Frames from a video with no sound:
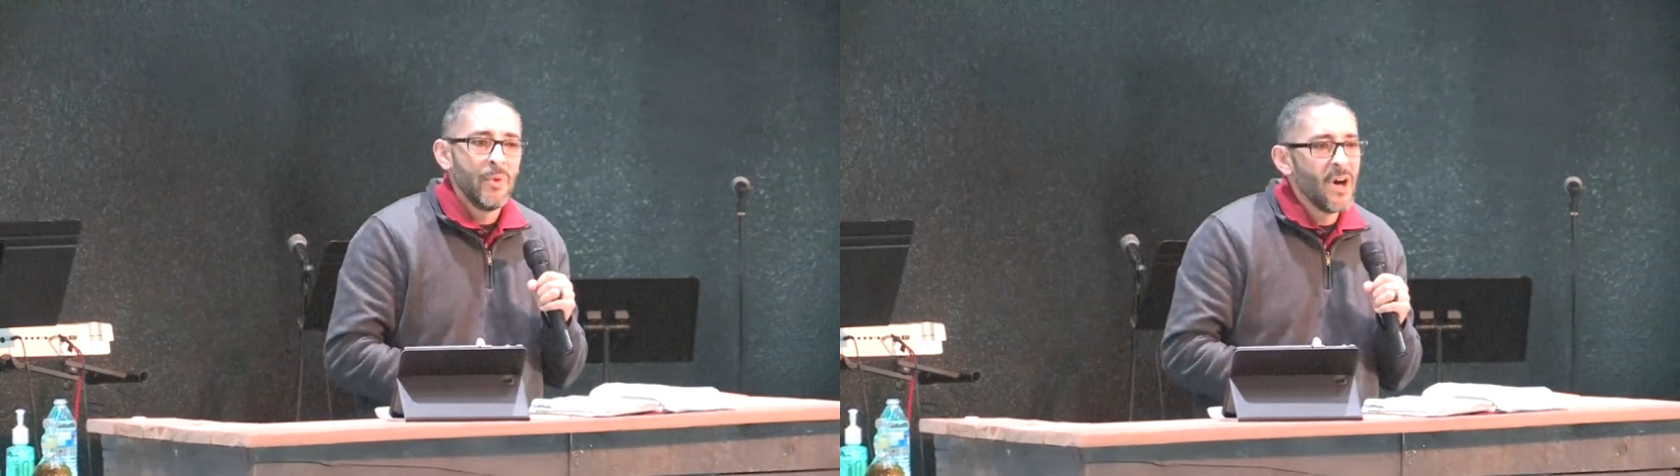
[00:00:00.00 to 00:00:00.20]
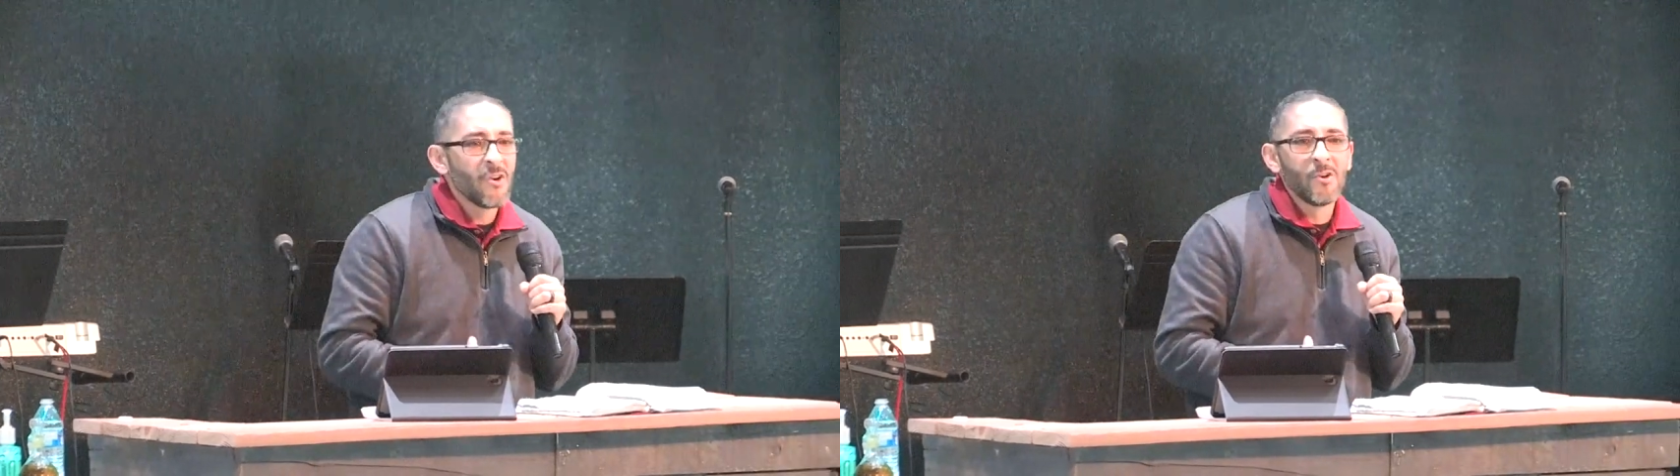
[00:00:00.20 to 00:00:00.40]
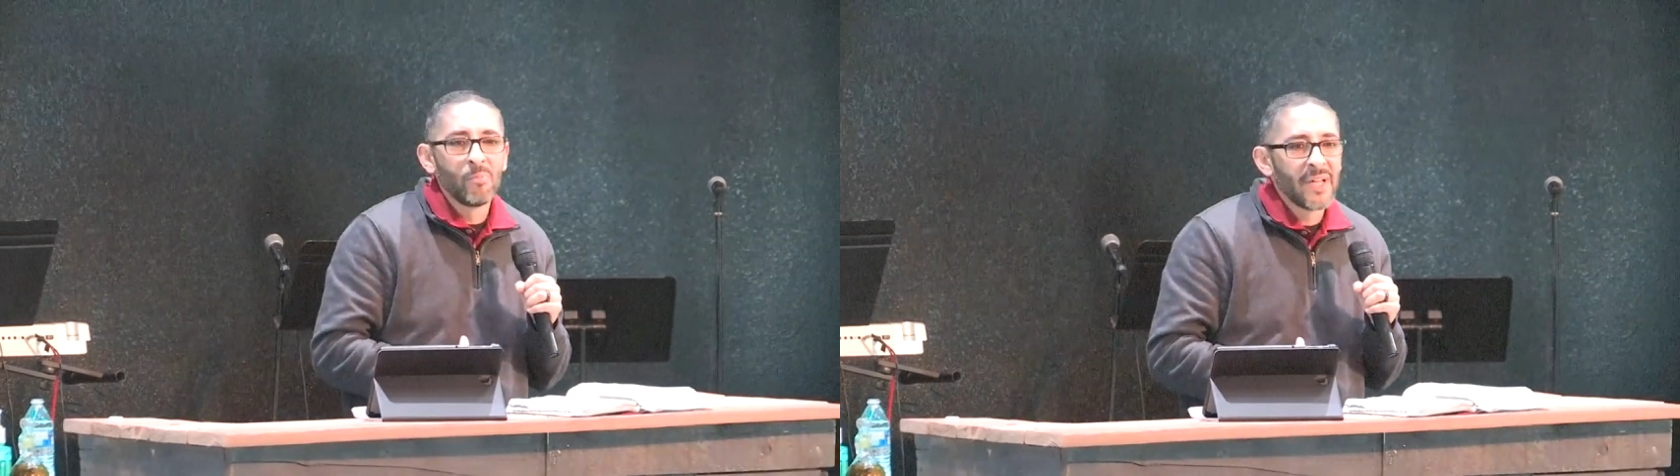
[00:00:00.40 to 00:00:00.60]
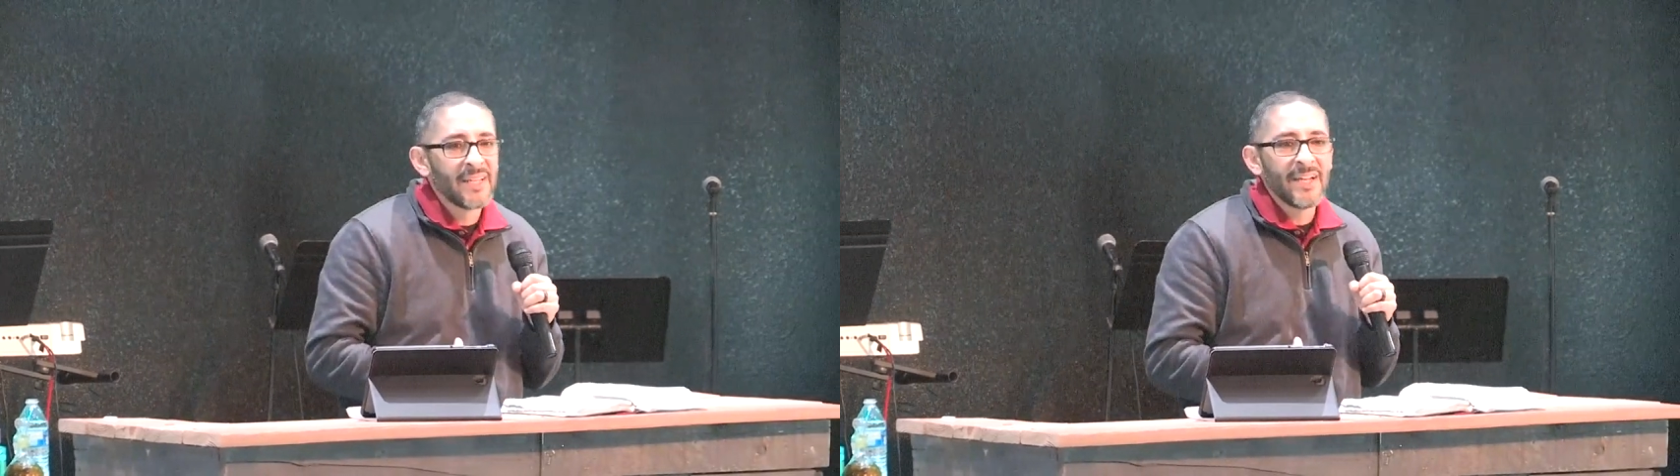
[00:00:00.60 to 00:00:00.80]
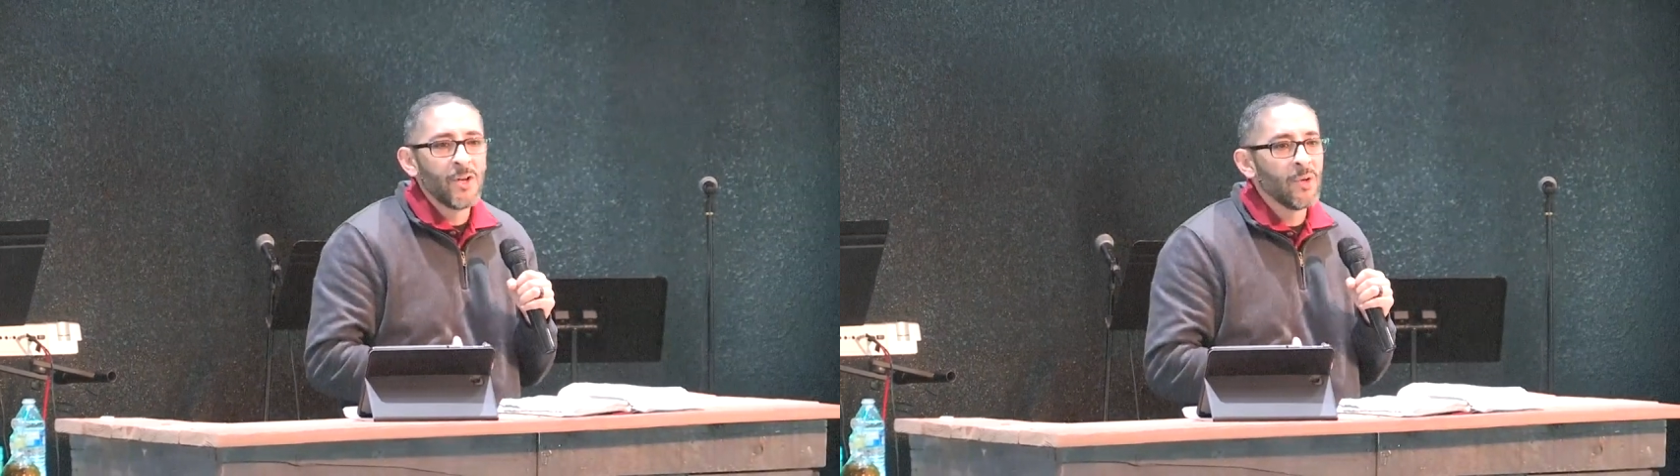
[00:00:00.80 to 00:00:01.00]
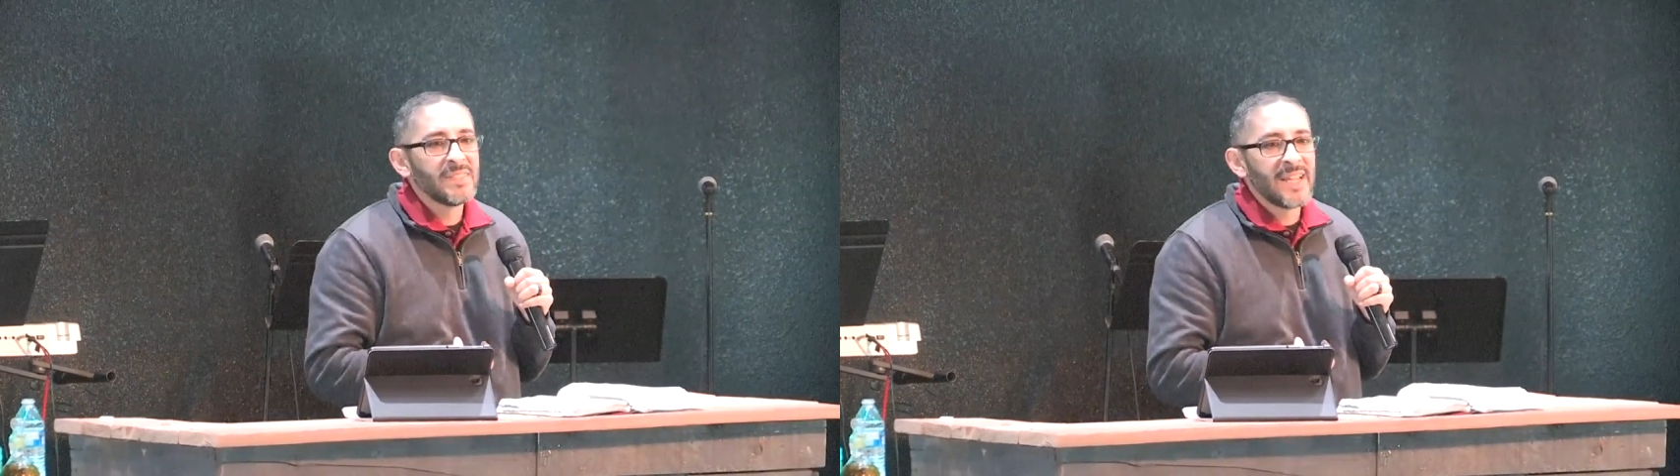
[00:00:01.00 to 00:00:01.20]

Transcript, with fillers: We all complain. I know it's